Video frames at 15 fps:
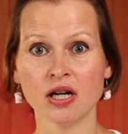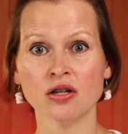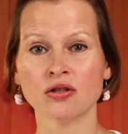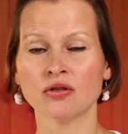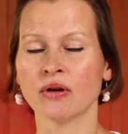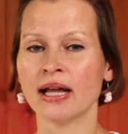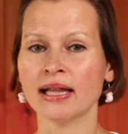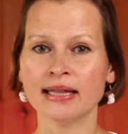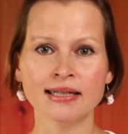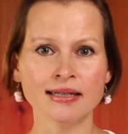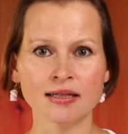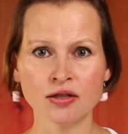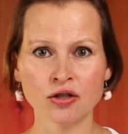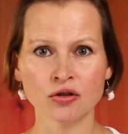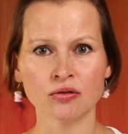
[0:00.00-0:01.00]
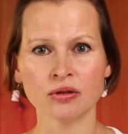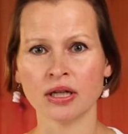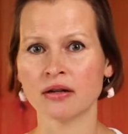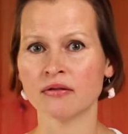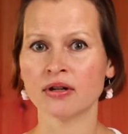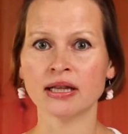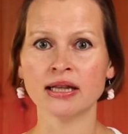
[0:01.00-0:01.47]
So I listened to it
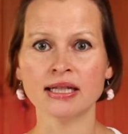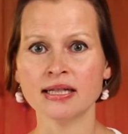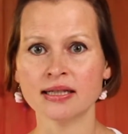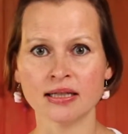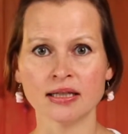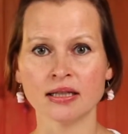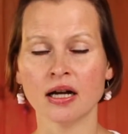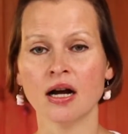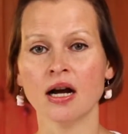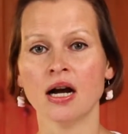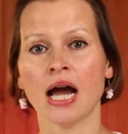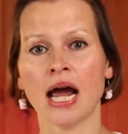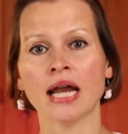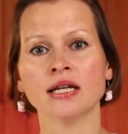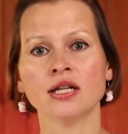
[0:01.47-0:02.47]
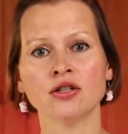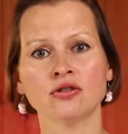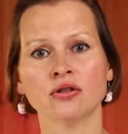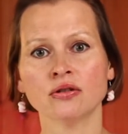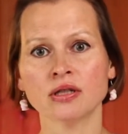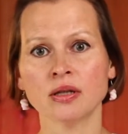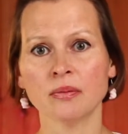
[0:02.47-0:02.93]
and re-listened, and he
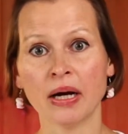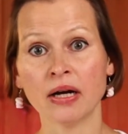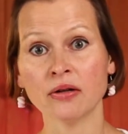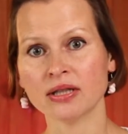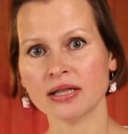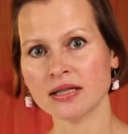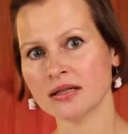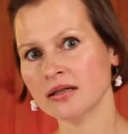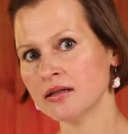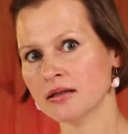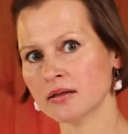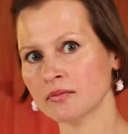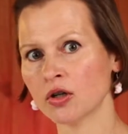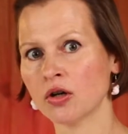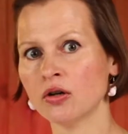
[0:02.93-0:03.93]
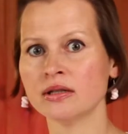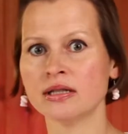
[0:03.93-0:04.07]
talks about this system called